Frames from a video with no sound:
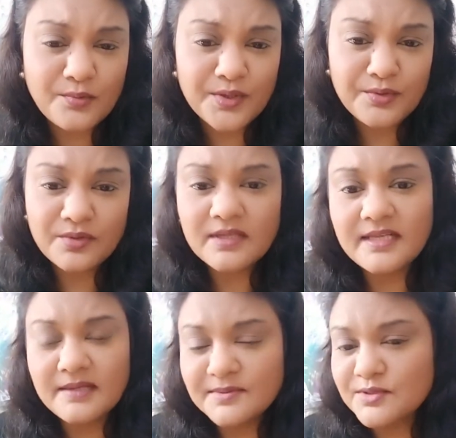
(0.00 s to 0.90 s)
were you really
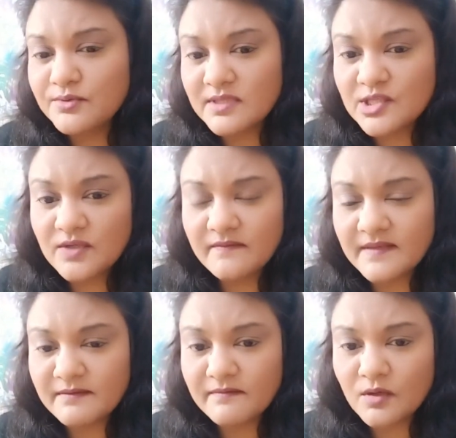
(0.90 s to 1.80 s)
able to achieve
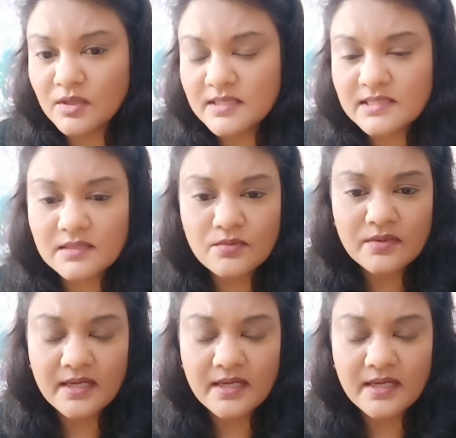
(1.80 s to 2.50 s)
that flawless look,